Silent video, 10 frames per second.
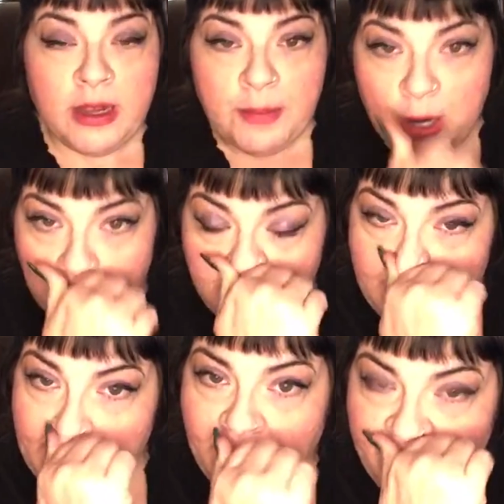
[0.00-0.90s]
Pardon
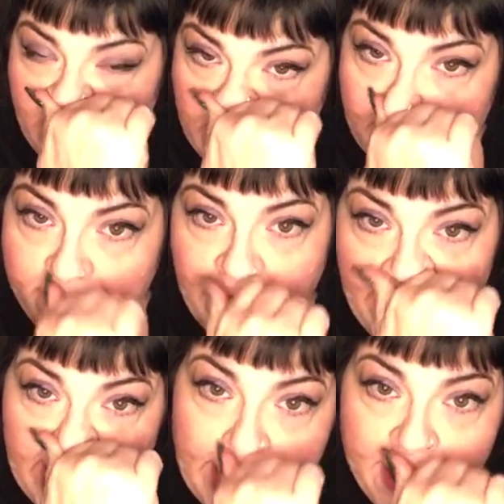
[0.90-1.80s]
me, I feel like I have
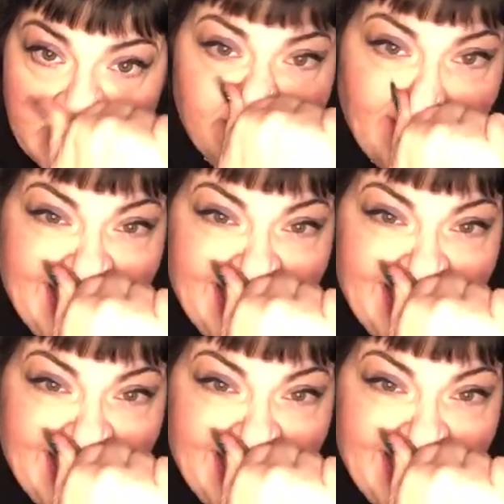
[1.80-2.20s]
cat hairs in my